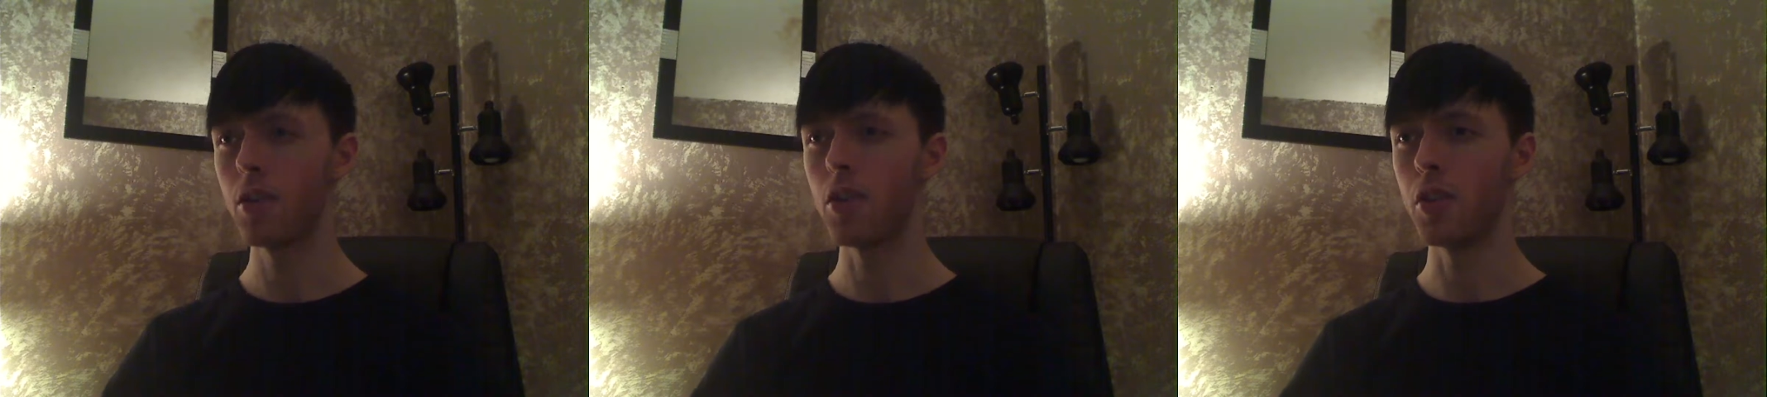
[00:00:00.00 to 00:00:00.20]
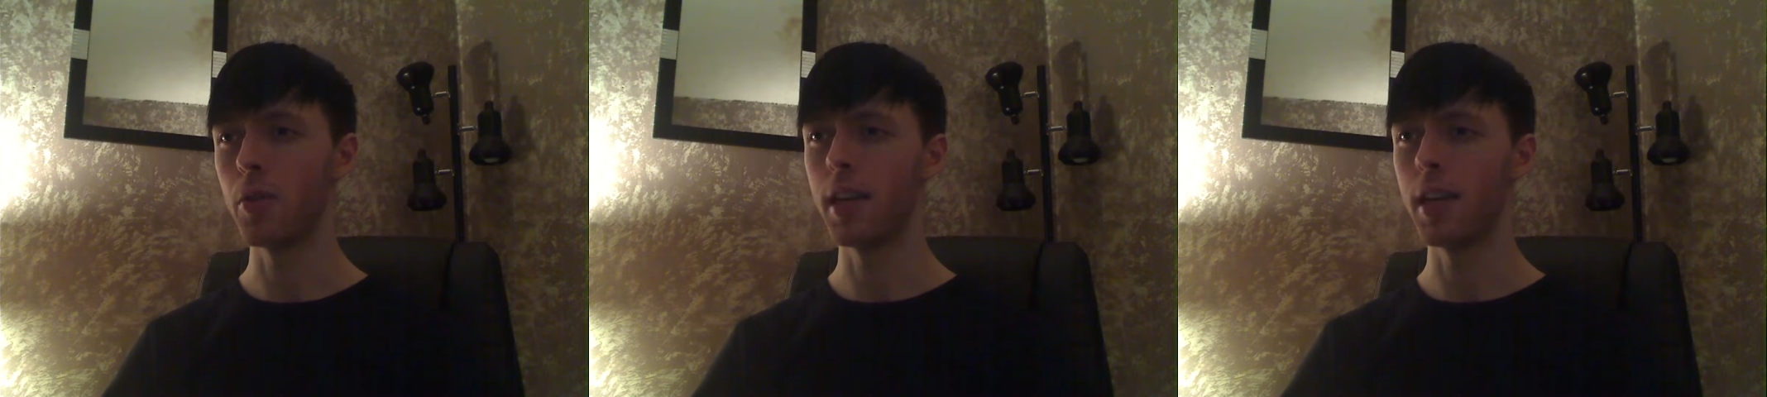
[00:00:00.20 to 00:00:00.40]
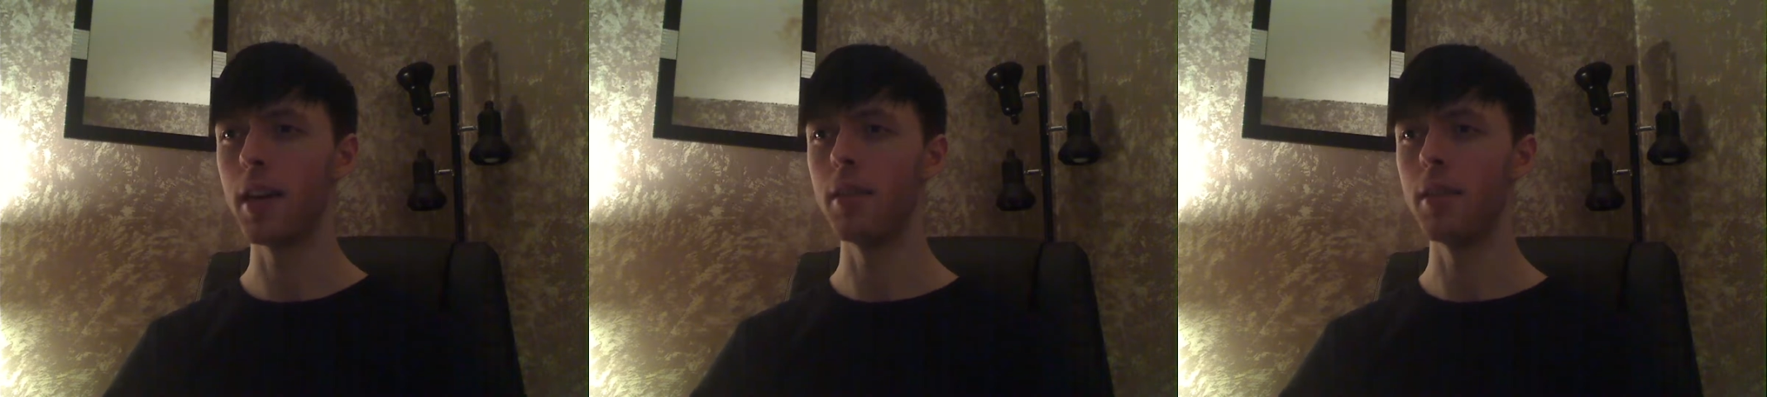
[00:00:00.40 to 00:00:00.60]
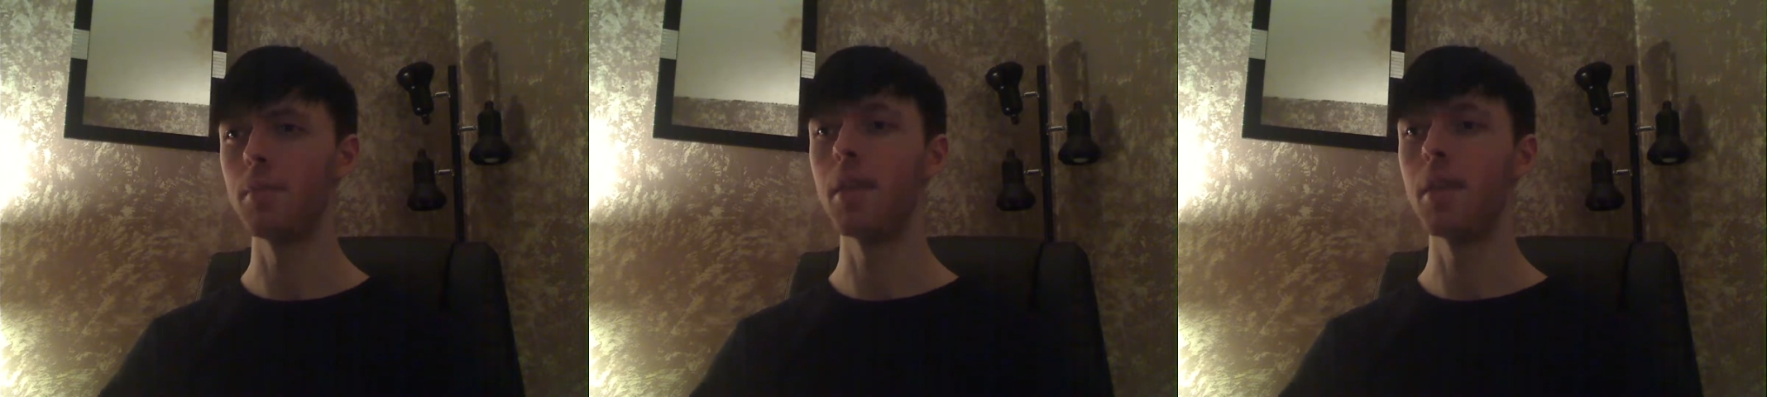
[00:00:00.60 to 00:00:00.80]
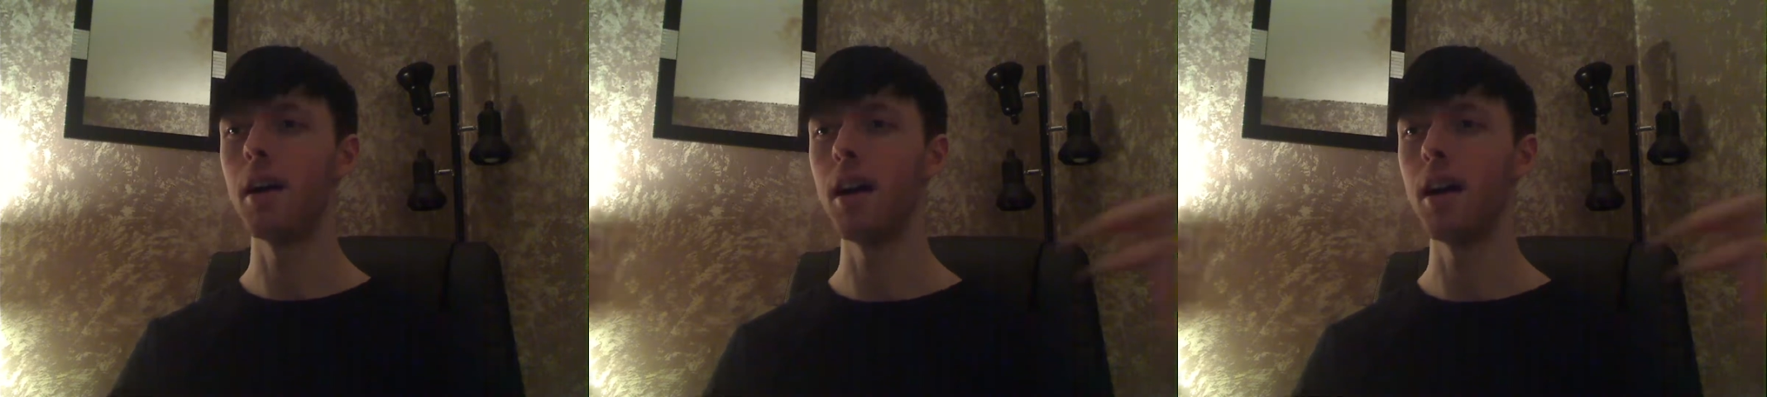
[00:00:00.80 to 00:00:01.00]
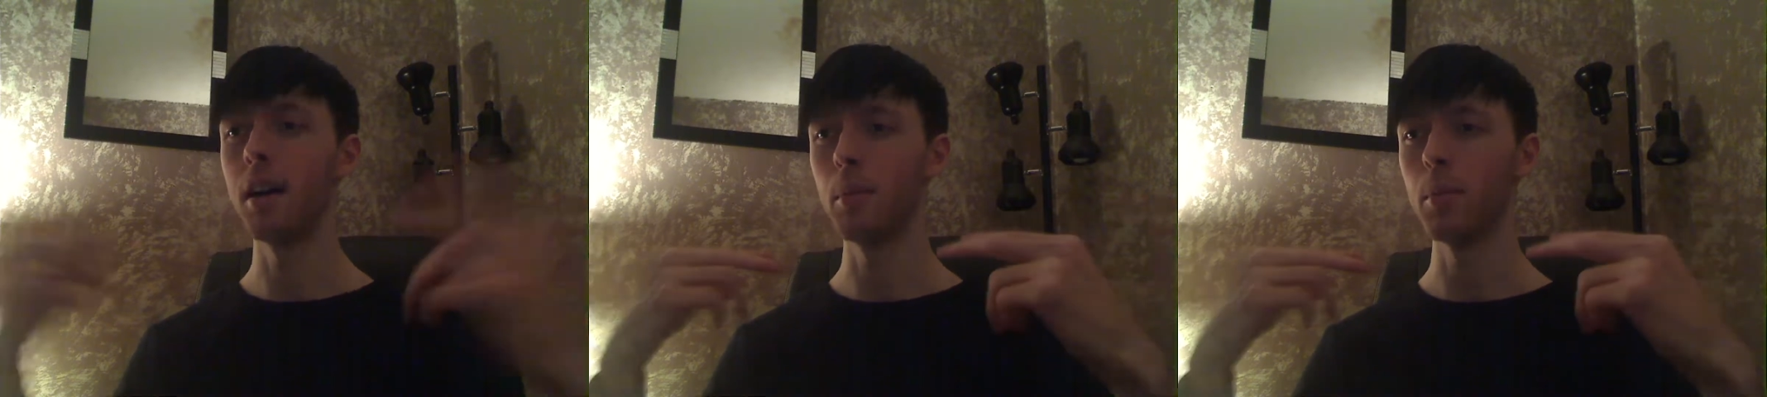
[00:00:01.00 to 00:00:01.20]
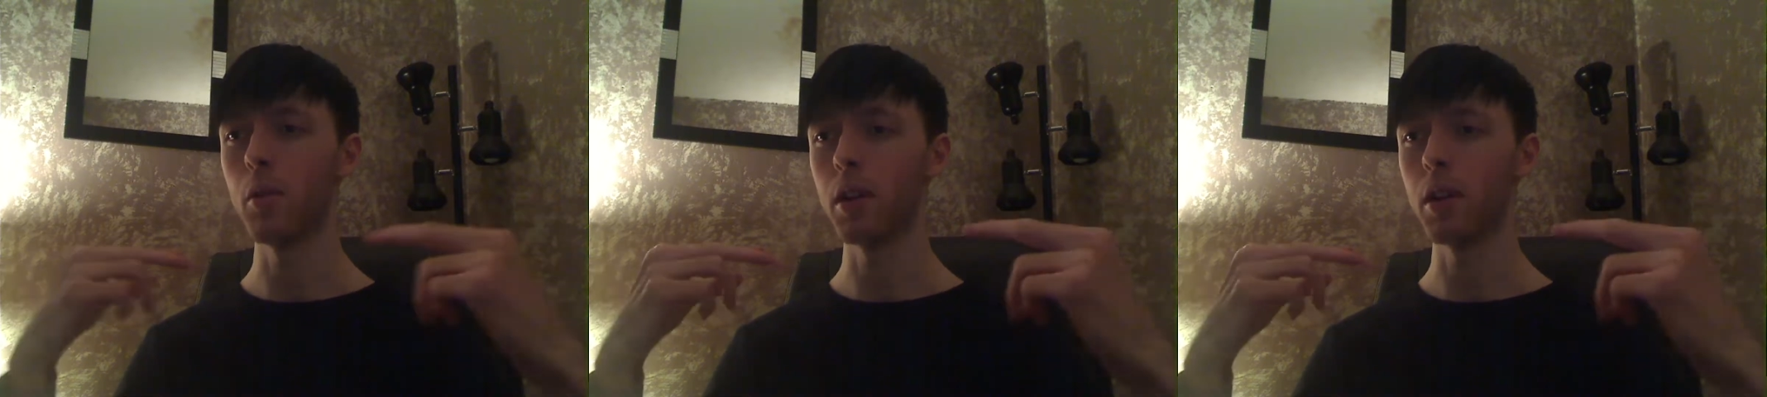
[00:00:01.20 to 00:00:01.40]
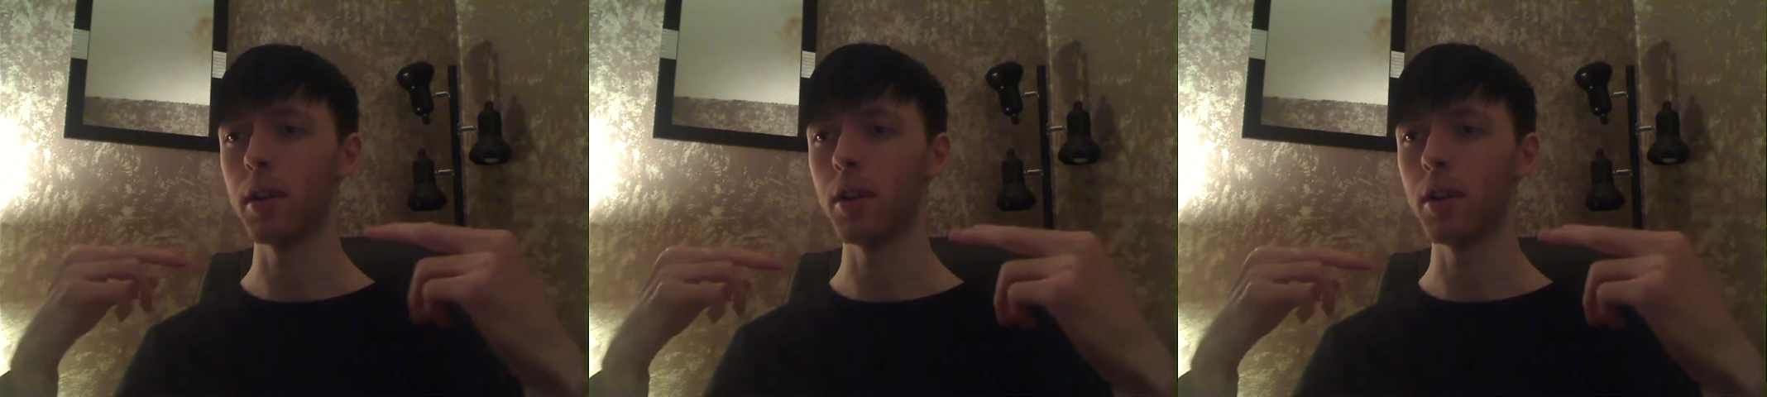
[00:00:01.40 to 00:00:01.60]
So again, I'm
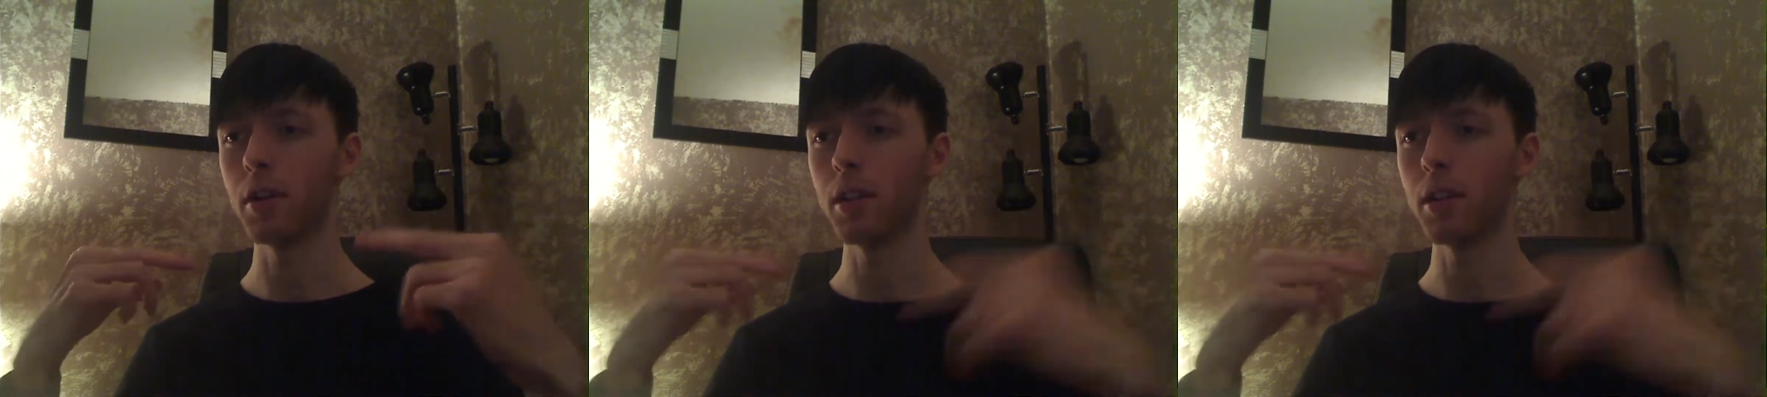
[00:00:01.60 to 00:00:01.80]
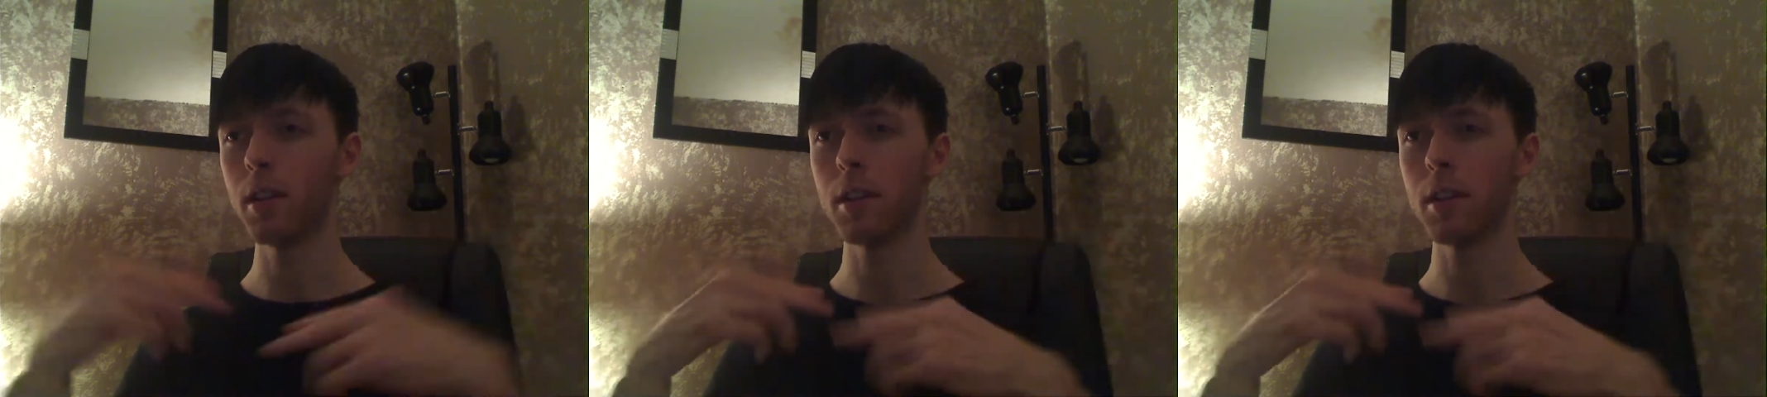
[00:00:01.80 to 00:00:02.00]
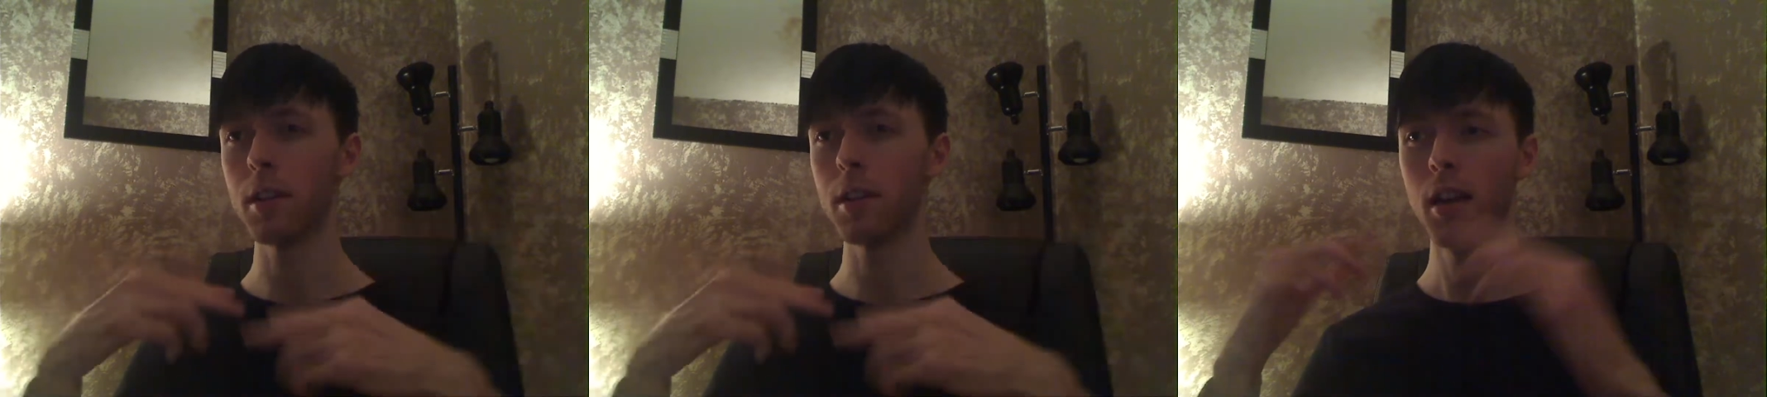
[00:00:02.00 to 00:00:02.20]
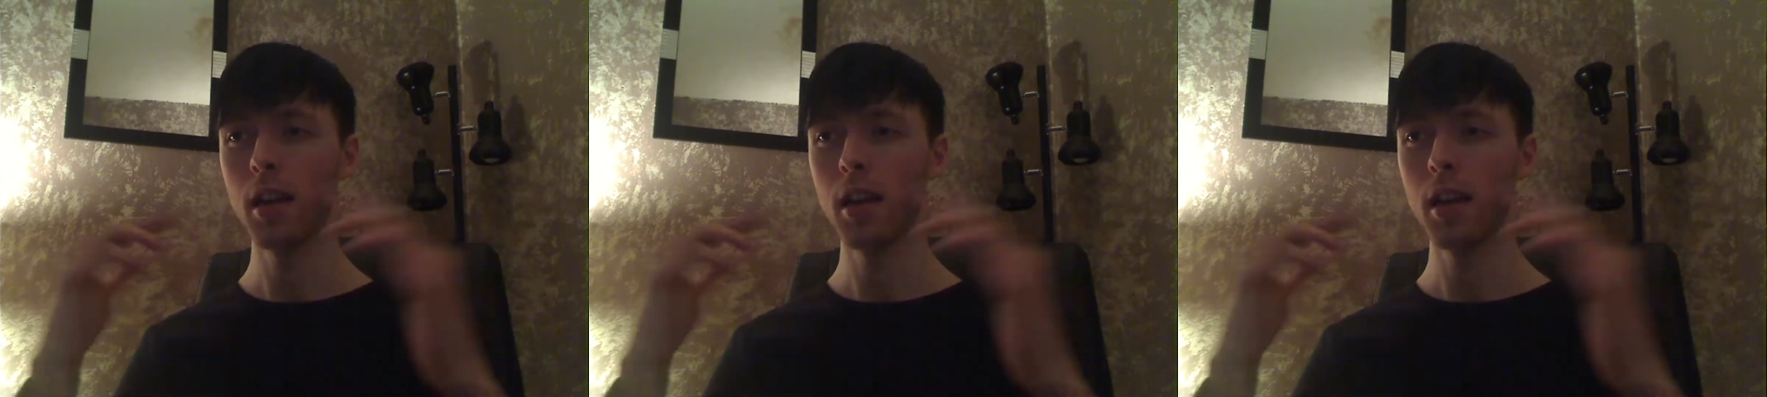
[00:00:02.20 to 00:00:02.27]
Poetic Heretic,